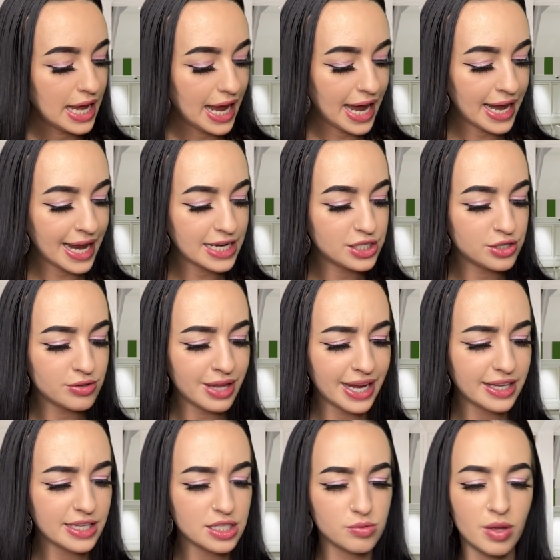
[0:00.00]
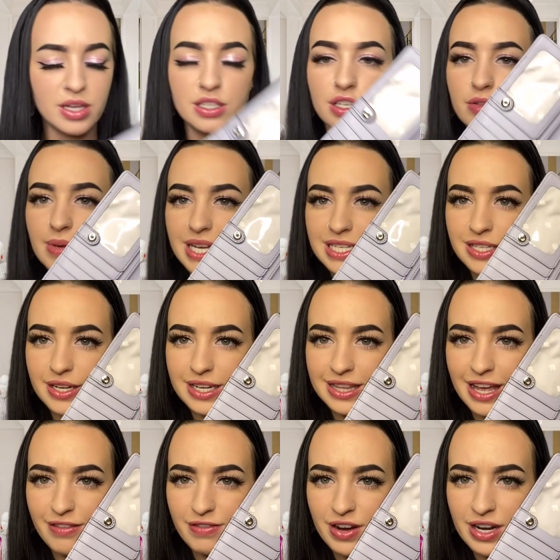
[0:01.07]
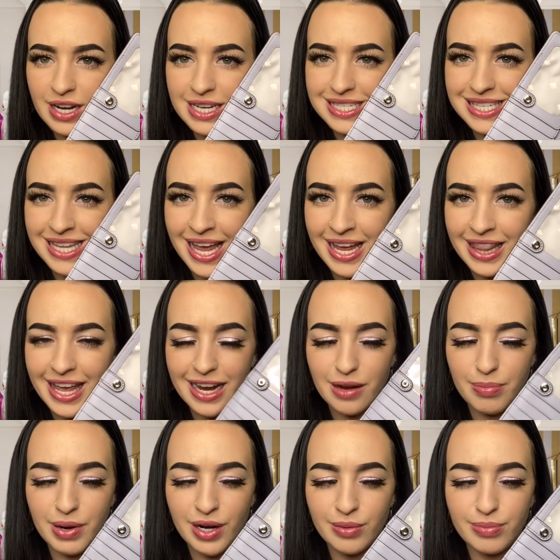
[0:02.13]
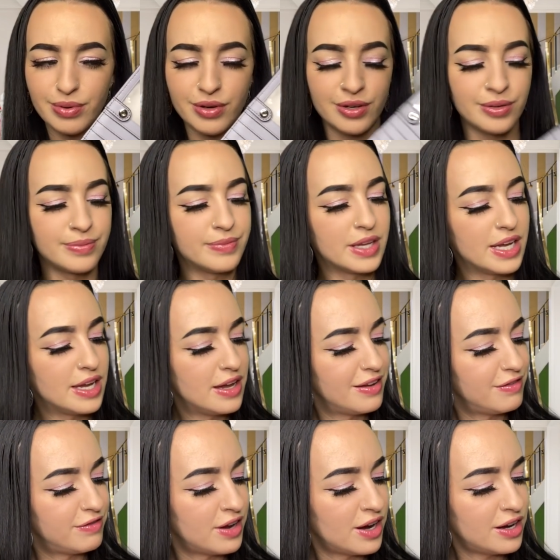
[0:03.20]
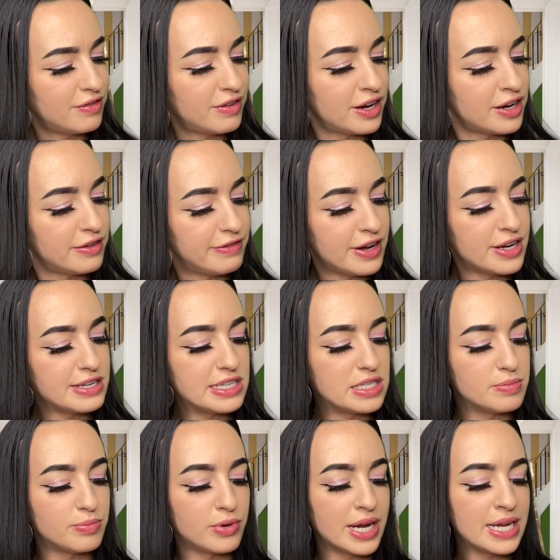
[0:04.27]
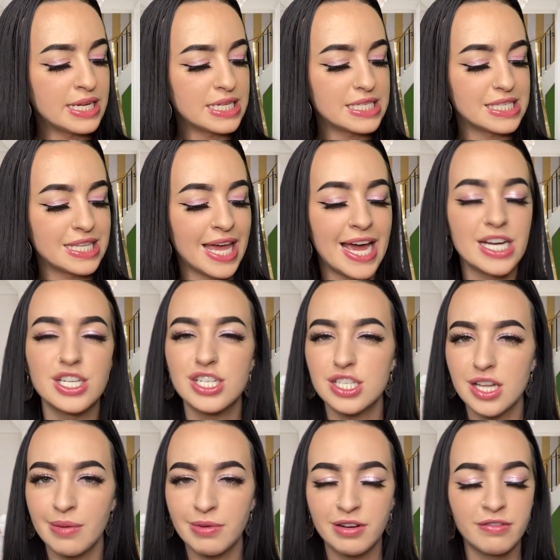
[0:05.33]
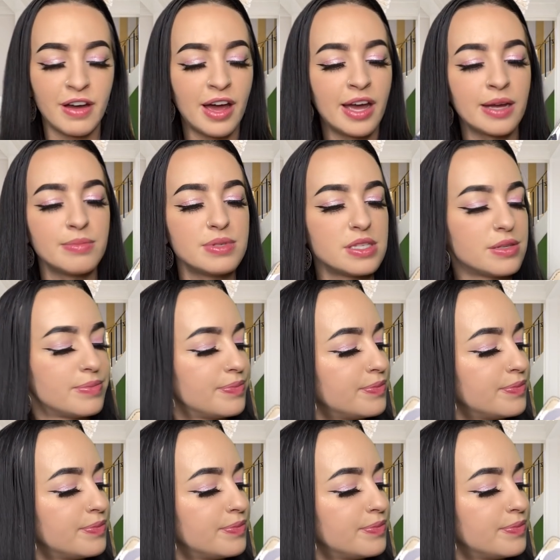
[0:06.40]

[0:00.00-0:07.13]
And I do like this wallet too, because look at that very nice lilac purple. Very, very, very spring slash summer vibes.